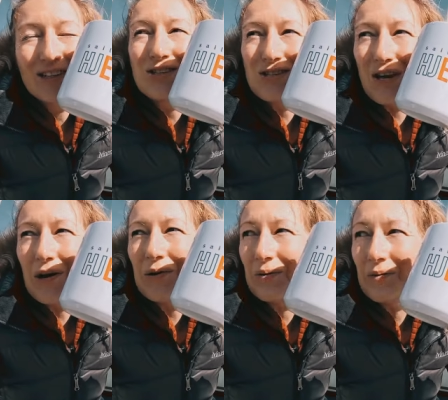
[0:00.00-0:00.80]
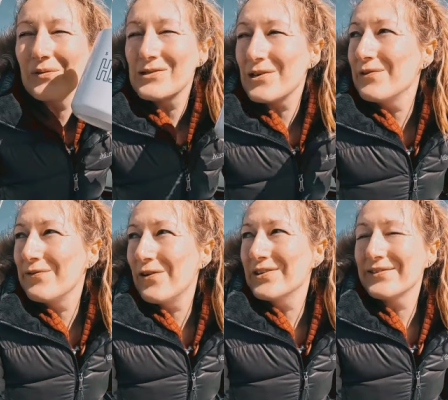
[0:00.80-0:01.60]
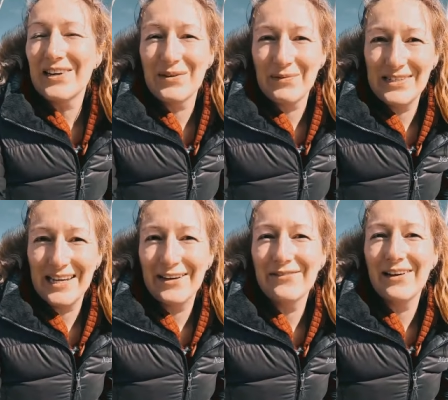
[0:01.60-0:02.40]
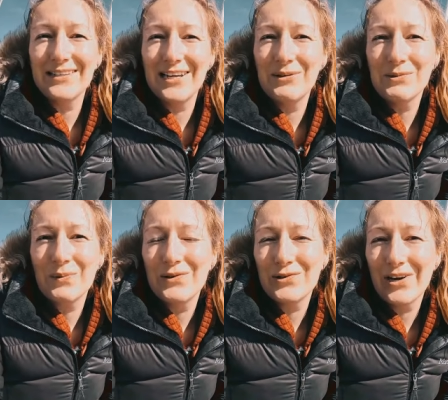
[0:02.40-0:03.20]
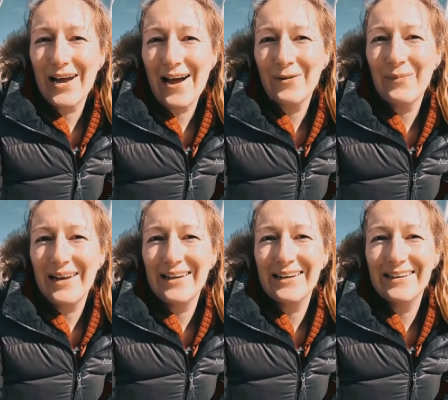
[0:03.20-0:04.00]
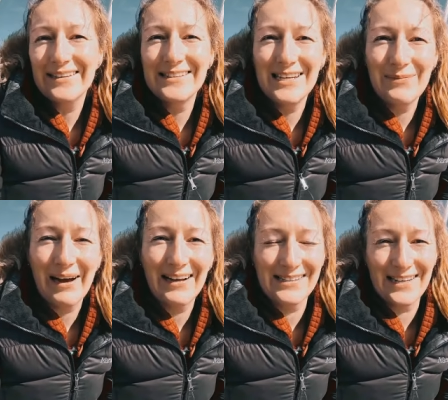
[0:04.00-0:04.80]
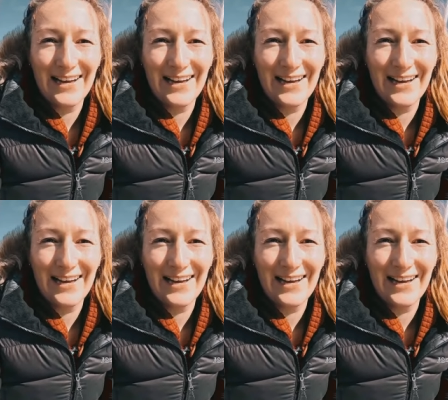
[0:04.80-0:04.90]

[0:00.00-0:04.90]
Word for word: so, so fond of a cup of tea, in fact. I was wondering how many tea bags